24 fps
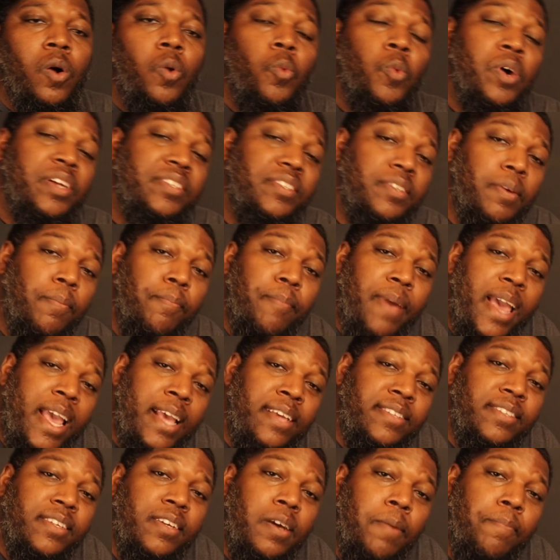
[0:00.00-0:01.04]
What's
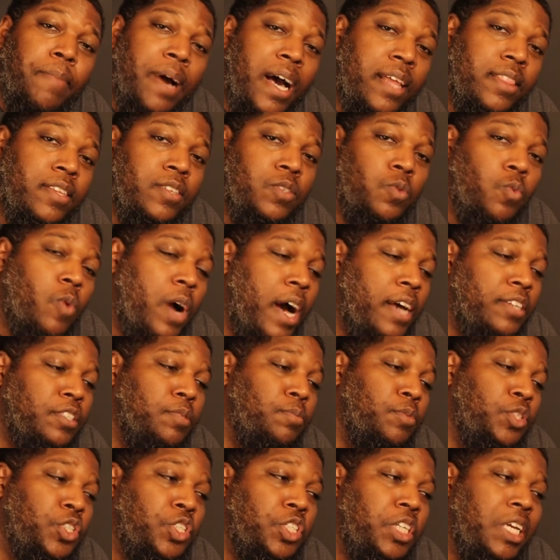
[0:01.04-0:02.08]
amazing about this washing
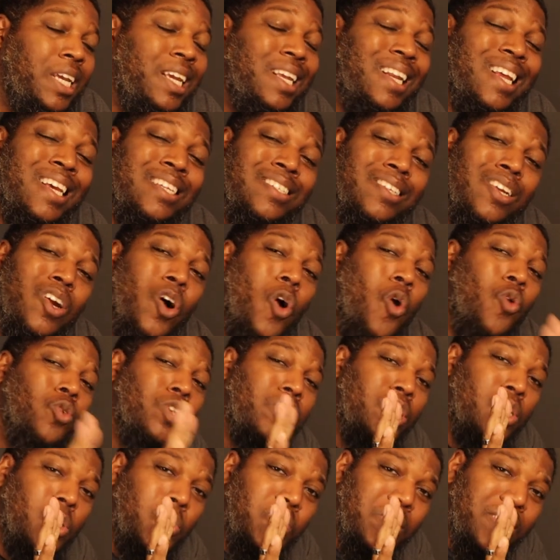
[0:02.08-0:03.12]
machine is it
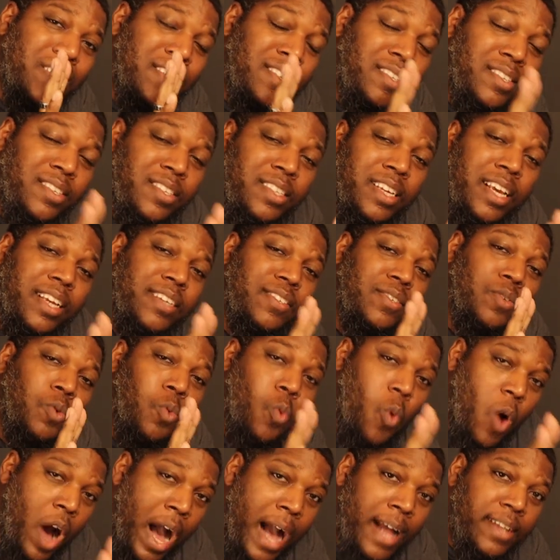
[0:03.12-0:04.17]
only uses six
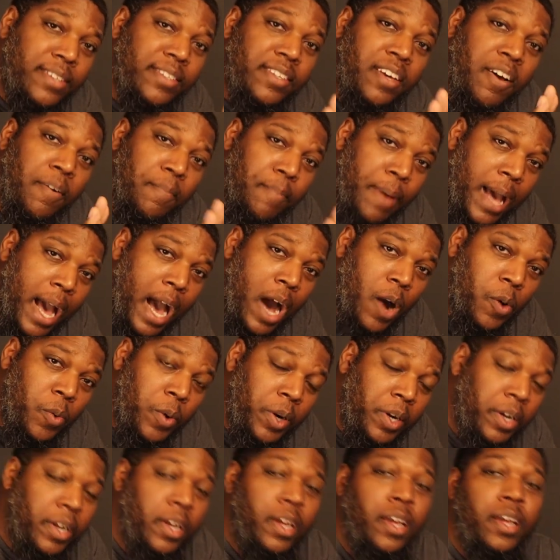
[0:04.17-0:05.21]
watts of
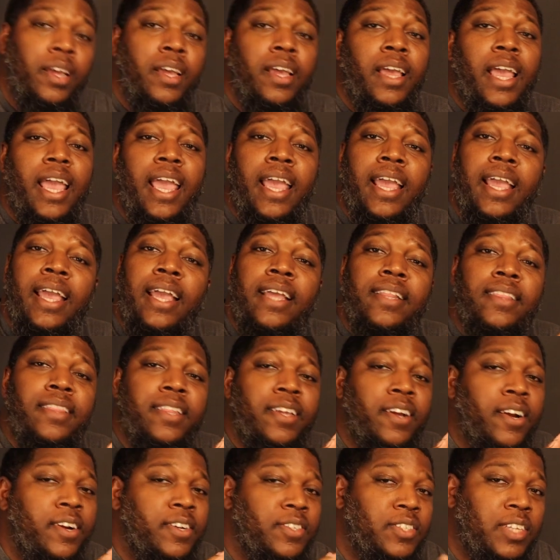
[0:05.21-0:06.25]
power. And
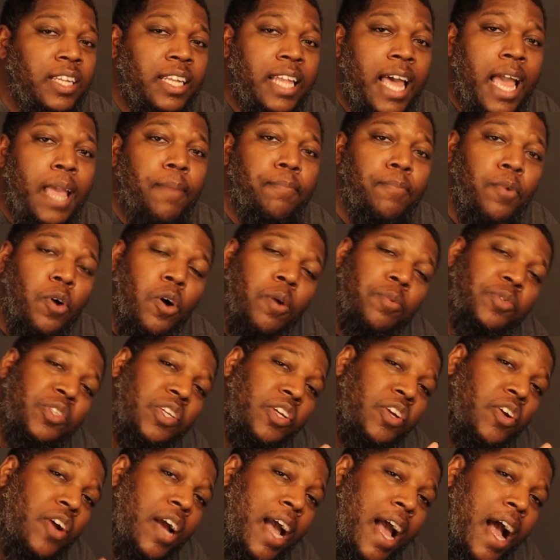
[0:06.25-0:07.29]
there's light bulbs
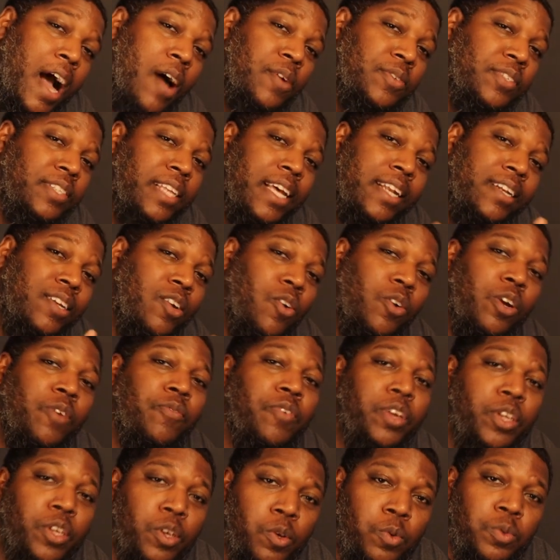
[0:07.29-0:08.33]
in your house that don't
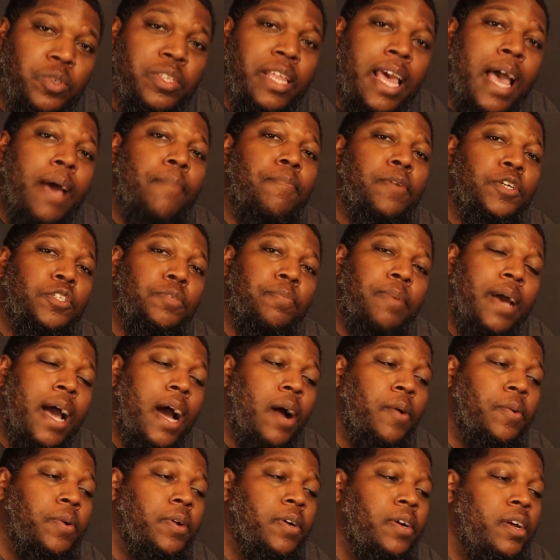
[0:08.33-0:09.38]
even use that much
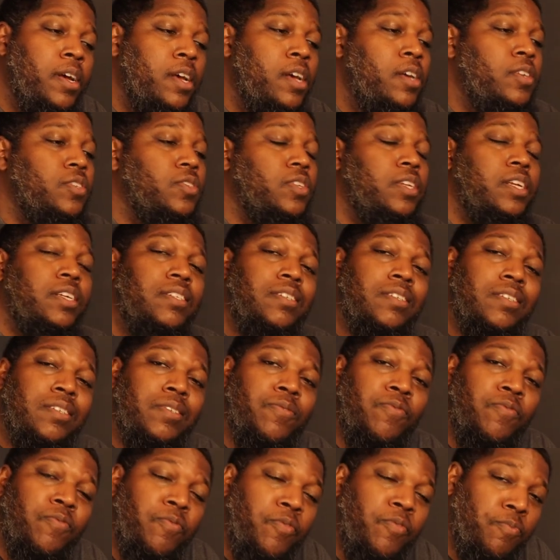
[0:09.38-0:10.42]
power. So this is
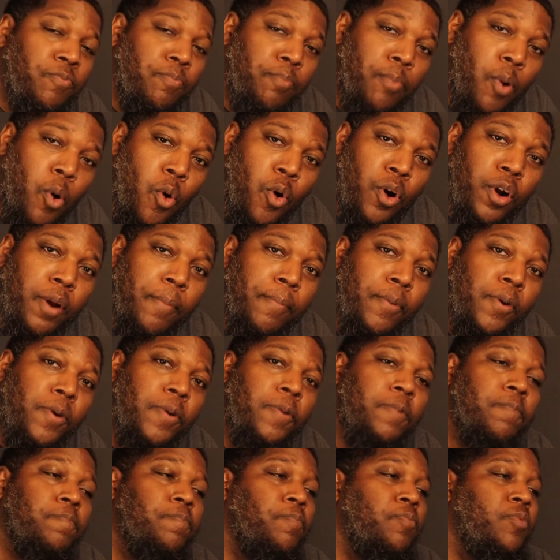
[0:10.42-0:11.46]

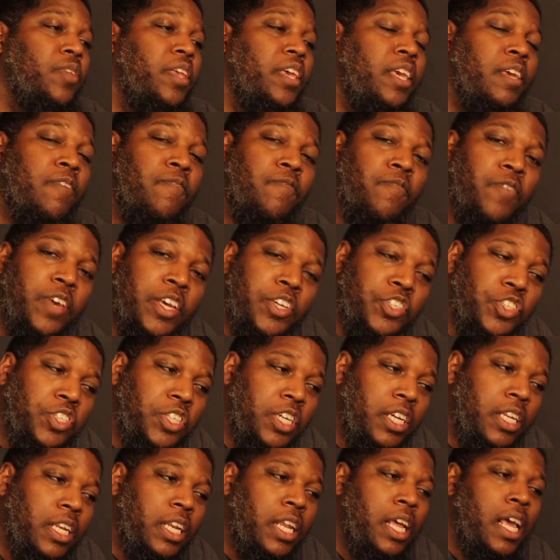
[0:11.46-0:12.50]
portable,
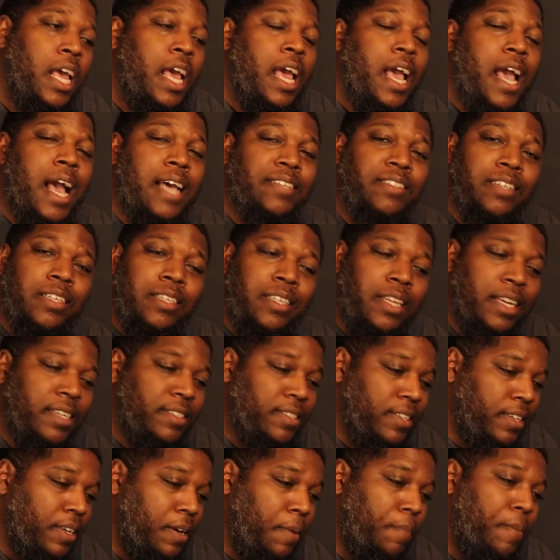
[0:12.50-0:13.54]
efficient, has a
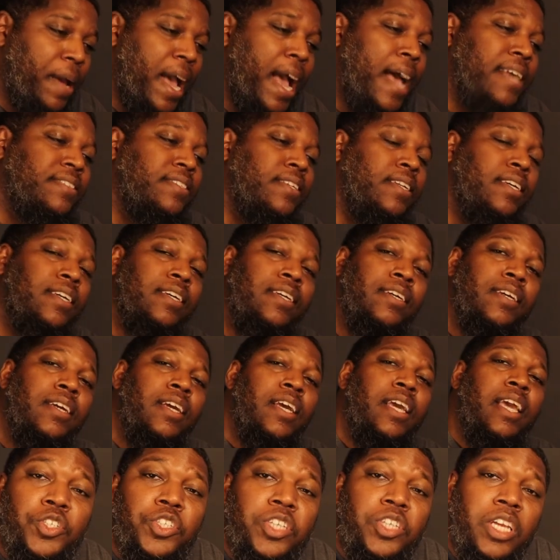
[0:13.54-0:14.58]
decent capacity.
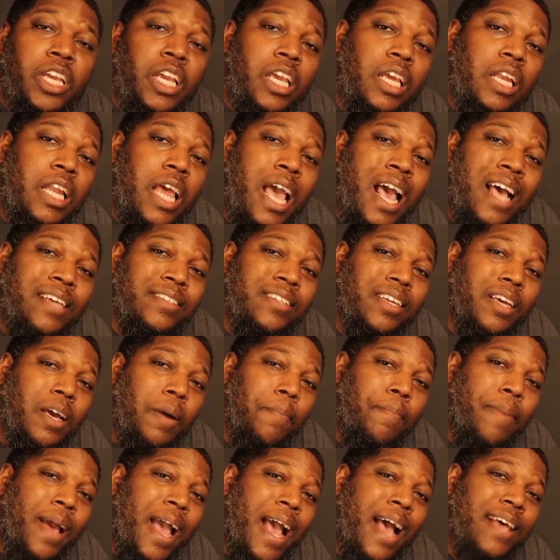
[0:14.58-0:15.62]
Machine has a
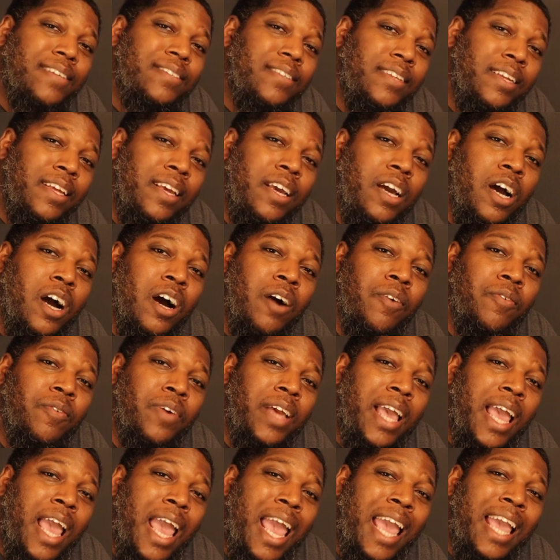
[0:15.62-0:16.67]
capacity
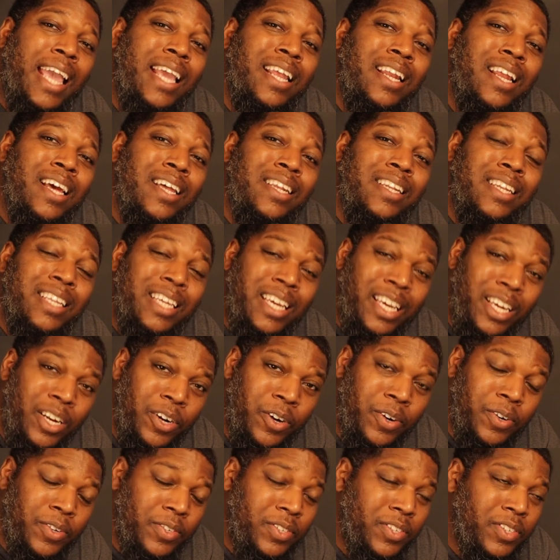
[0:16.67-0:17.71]
of eight
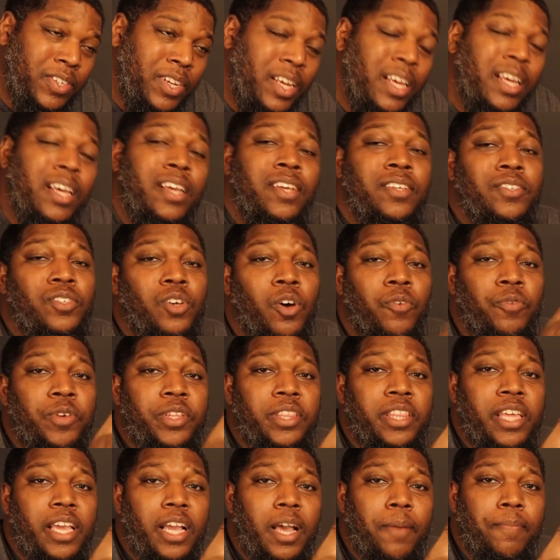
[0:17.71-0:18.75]
liters. So if you
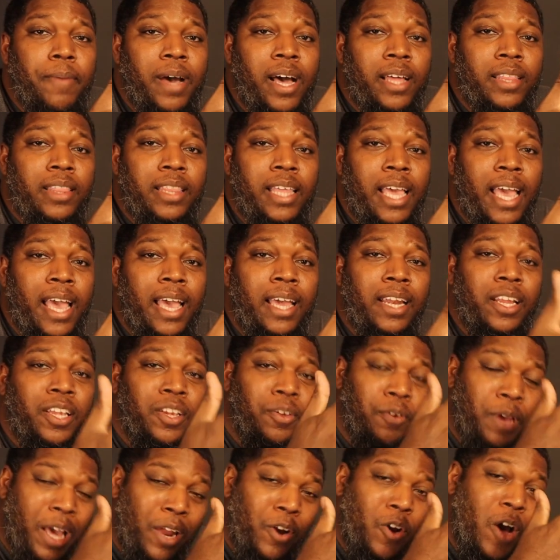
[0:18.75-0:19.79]
think about that,
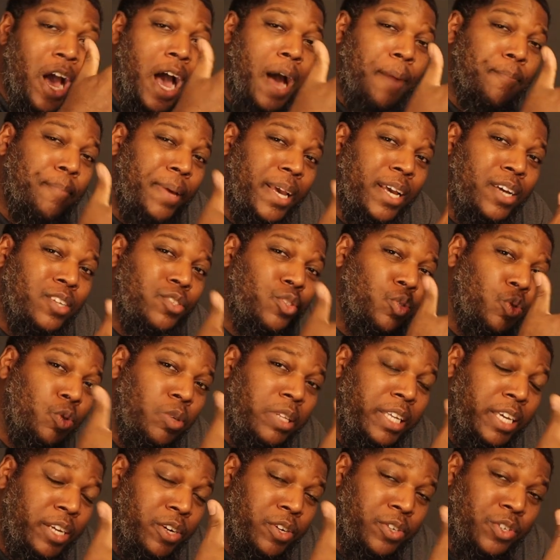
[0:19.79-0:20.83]
you know how big a two
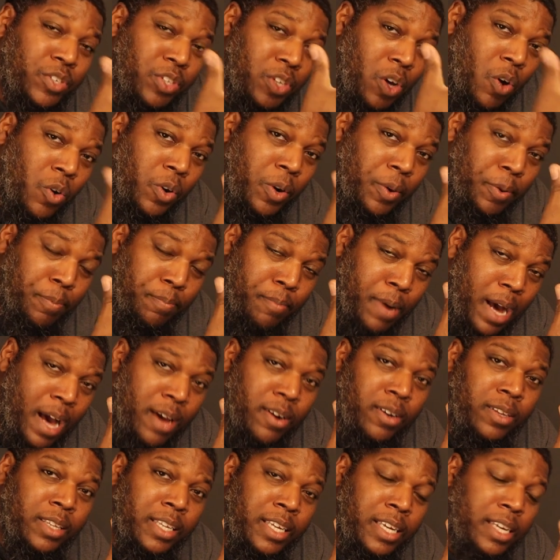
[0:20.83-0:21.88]
liter soda
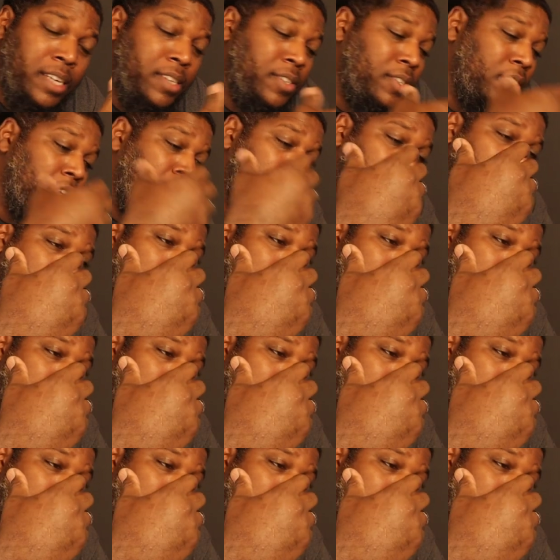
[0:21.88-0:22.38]
bottle is.